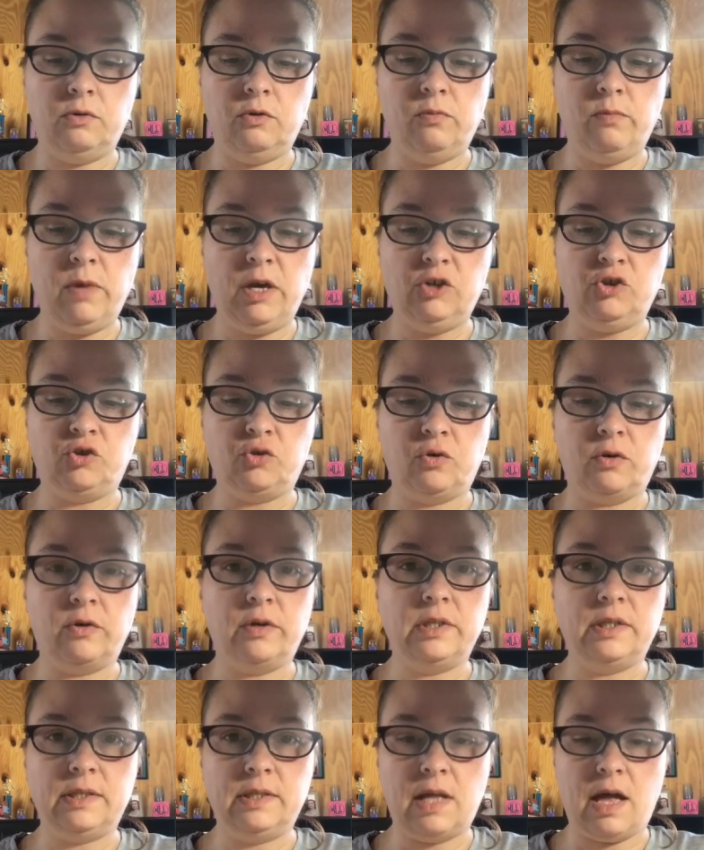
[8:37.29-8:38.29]
you make sure
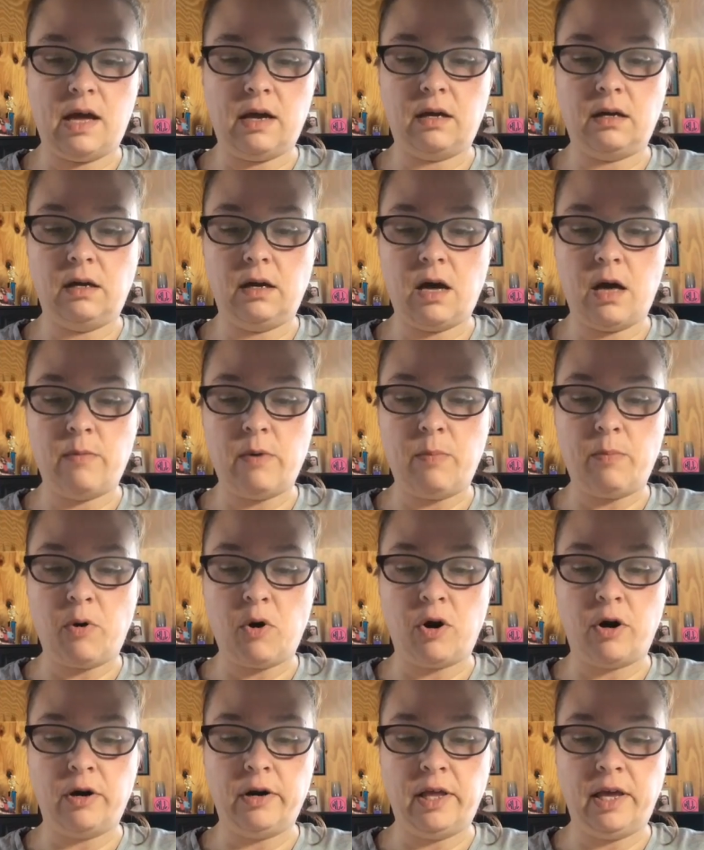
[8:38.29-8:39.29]
it's not going to come
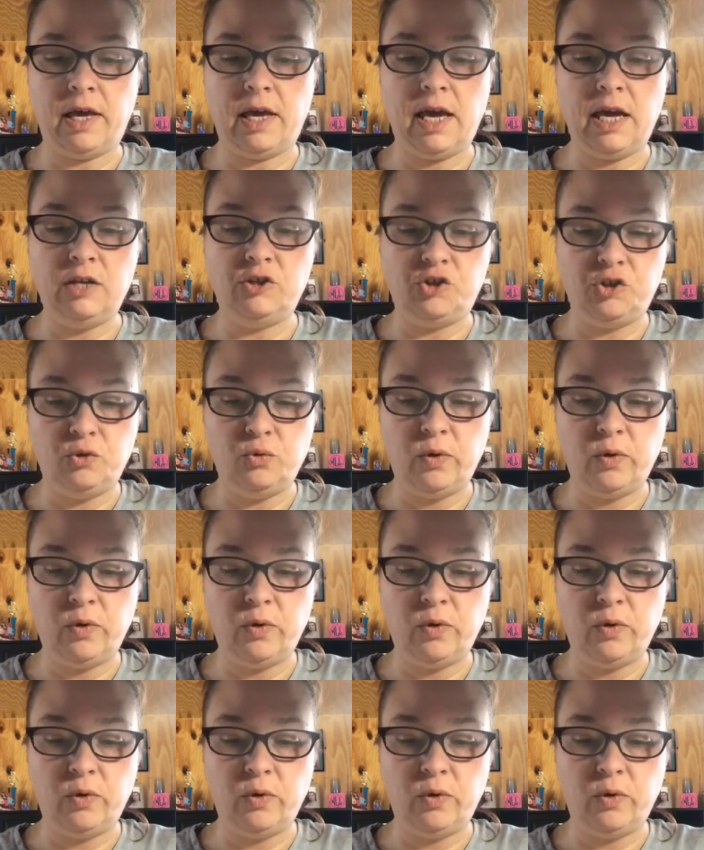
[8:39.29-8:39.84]
apart in case